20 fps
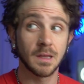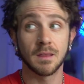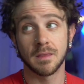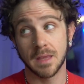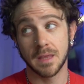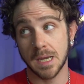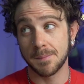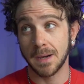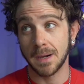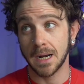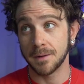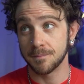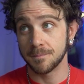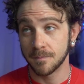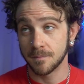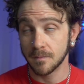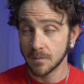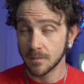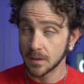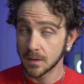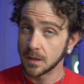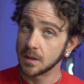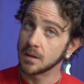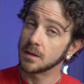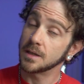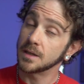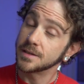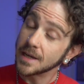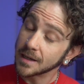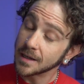Think about it.
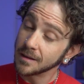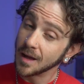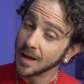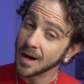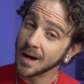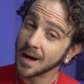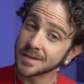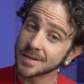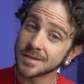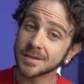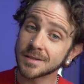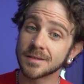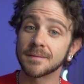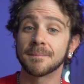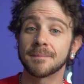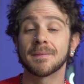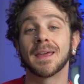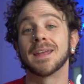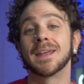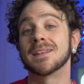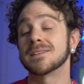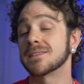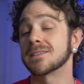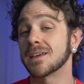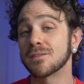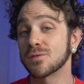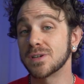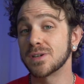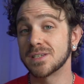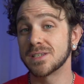They take a loss, and instead
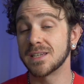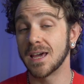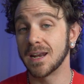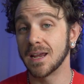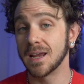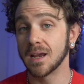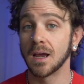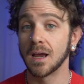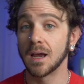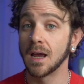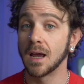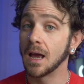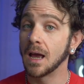of resetting,